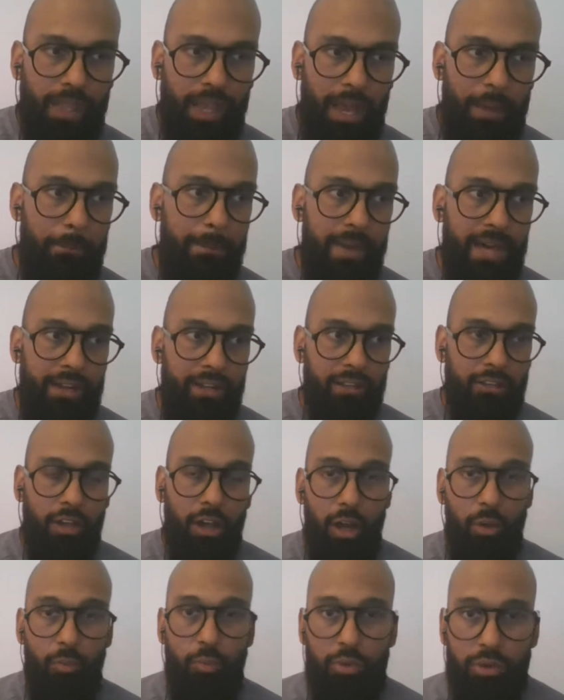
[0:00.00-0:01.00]
embedded
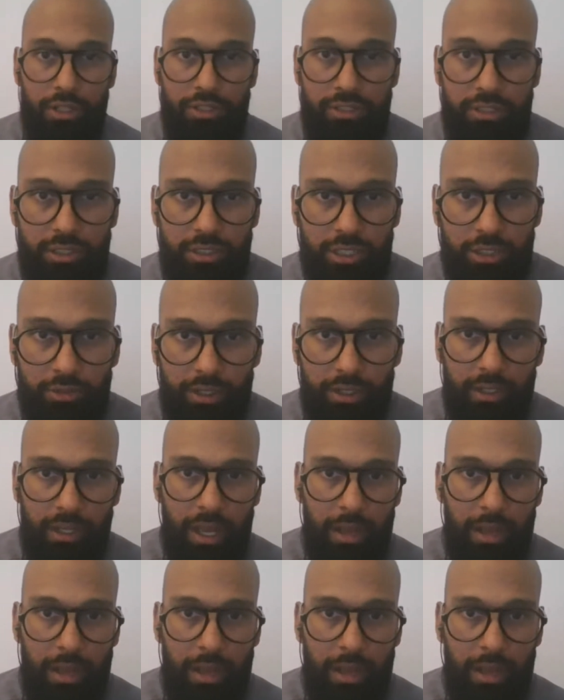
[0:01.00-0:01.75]
hardware engineering,